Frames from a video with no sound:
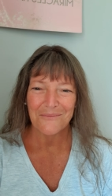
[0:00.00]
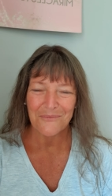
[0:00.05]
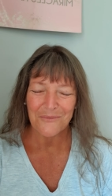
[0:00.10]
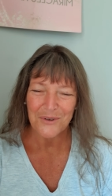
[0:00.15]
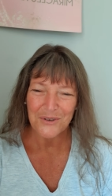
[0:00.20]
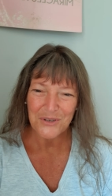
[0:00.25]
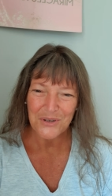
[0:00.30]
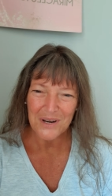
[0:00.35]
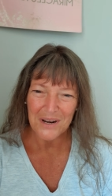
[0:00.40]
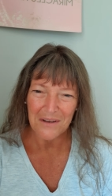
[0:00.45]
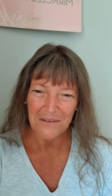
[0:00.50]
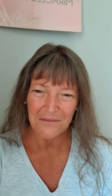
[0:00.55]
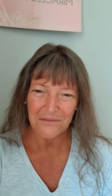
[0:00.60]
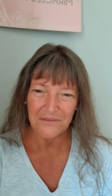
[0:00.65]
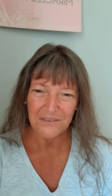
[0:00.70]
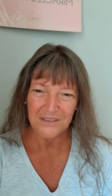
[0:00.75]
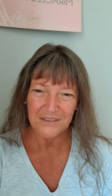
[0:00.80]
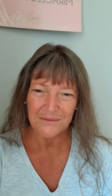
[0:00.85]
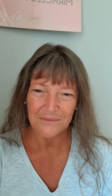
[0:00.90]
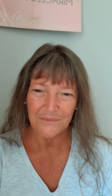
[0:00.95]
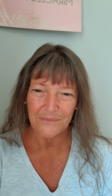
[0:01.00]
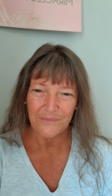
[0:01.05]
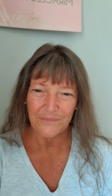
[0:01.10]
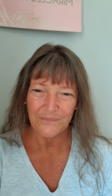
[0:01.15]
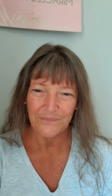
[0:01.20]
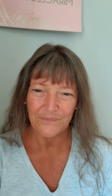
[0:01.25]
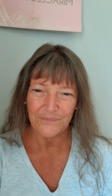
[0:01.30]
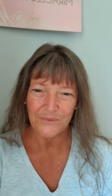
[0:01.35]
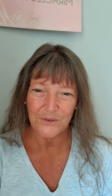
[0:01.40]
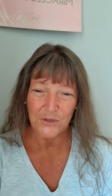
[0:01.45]
When you love,
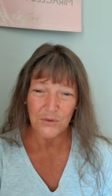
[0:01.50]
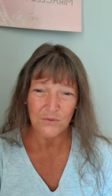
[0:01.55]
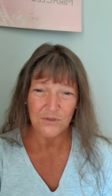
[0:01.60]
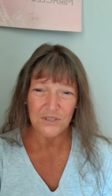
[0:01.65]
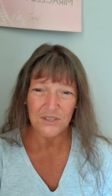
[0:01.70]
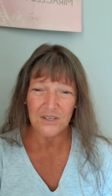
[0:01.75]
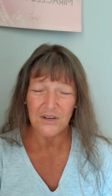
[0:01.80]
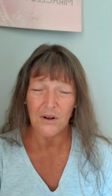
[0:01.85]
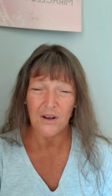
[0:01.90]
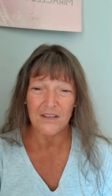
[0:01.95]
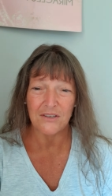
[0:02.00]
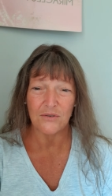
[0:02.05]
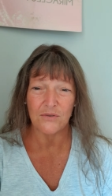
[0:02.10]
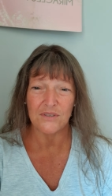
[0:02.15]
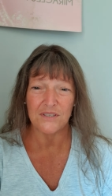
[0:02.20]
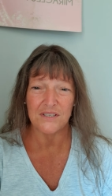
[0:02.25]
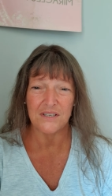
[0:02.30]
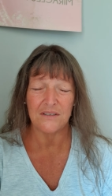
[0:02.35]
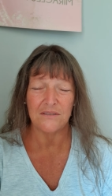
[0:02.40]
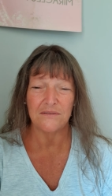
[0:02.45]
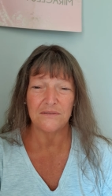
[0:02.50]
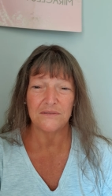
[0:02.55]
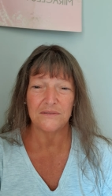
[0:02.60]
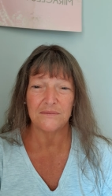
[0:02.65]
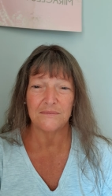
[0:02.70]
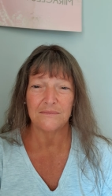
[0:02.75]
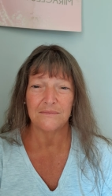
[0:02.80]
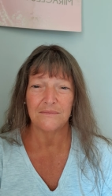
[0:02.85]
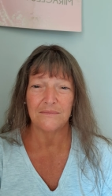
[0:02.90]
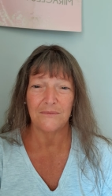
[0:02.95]
you'll deny yourself,
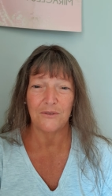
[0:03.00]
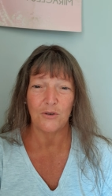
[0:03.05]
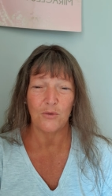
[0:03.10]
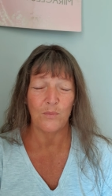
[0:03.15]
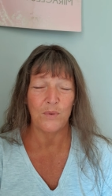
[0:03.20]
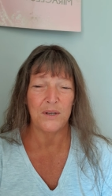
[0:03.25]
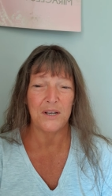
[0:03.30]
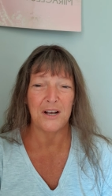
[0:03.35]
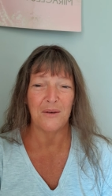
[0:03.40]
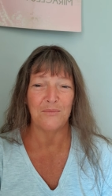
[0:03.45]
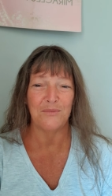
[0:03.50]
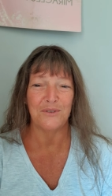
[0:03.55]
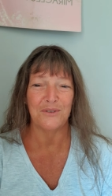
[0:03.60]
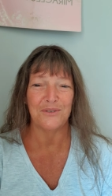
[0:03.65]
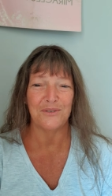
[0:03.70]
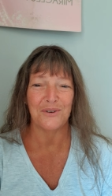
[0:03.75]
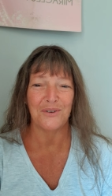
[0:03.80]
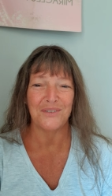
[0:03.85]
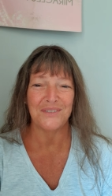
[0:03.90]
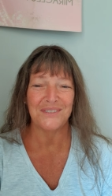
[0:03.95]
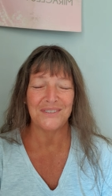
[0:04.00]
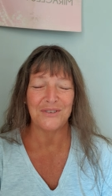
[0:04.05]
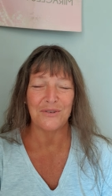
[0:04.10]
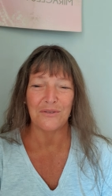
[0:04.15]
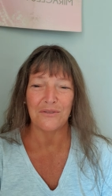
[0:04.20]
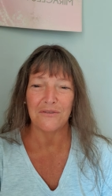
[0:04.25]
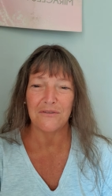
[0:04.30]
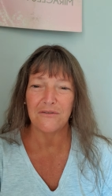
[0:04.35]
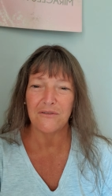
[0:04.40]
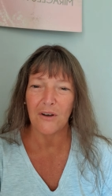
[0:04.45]
you'll pick up your cross,
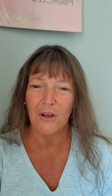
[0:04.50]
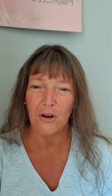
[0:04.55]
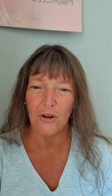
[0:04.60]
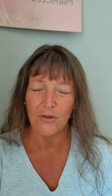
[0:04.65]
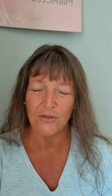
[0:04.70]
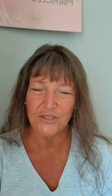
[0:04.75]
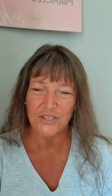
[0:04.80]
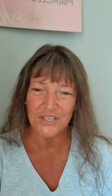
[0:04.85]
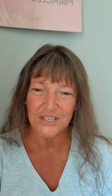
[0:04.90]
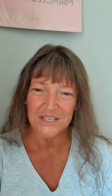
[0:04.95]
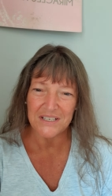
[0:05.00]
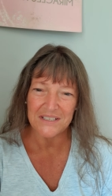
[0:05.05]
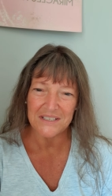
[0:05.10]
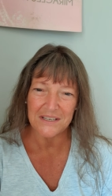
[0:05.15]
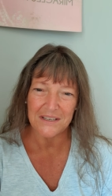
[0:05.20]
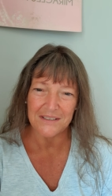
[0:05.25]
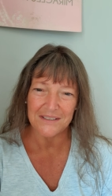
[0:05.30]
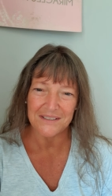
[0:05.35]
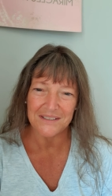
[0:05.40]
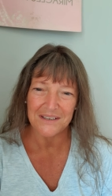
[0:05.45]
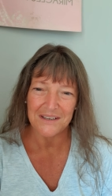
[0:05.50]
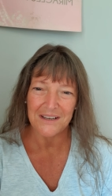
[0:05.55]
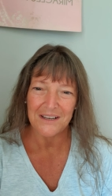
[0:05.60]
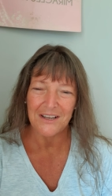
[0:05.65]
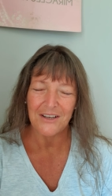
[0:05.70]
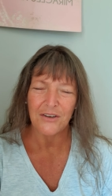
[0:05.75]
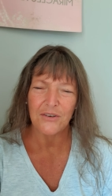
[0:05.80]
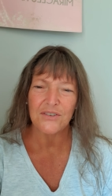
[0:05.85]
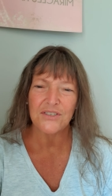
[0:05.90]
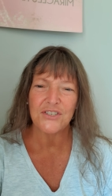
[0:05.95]
you'll follow Jesus
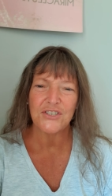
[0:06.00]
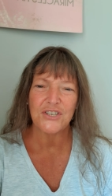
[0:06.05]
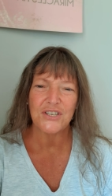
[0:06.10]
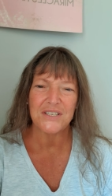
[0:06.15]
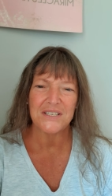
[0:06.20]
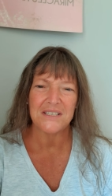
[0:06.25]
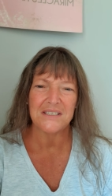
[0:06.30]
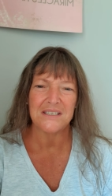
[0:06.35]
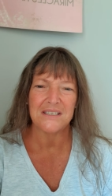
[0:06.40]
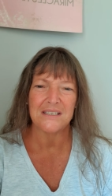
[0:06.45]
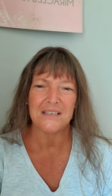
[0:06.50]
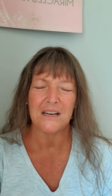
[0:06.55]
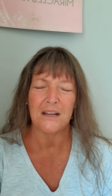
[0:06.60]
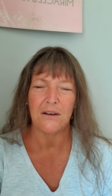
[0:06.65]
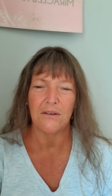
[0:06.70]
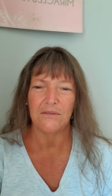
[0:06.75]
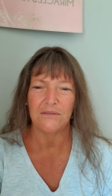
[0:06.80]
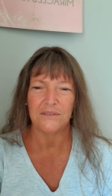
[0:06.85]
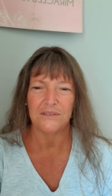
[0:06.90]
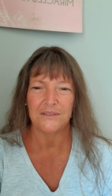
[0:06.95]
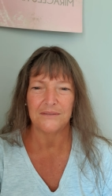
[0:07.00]
because Jesus is love.